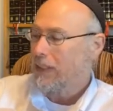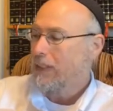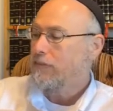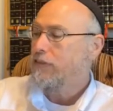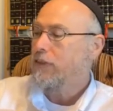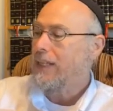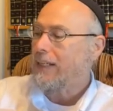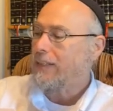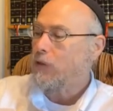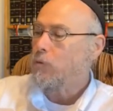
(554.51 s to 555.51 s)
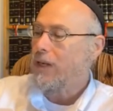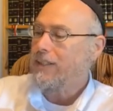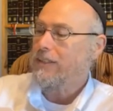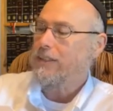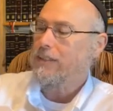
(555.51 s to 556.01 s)
For like the
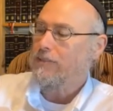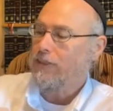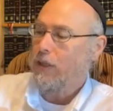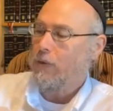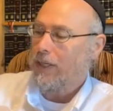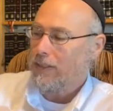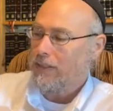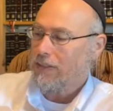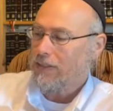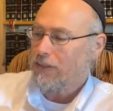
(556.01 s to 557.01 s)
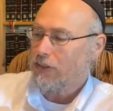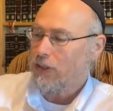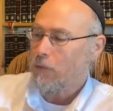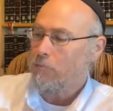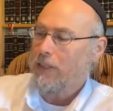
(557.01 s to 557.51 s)
waters of Noah shall,
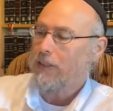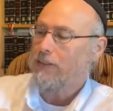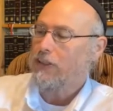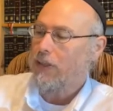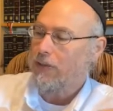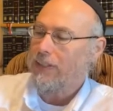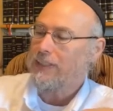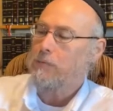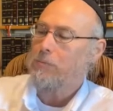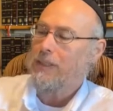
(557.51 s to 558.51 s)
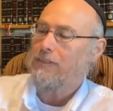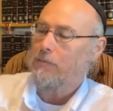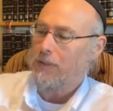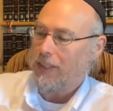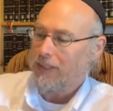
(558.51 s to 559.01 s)
be, shall this be to
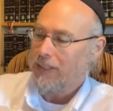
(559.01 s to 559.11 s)
me.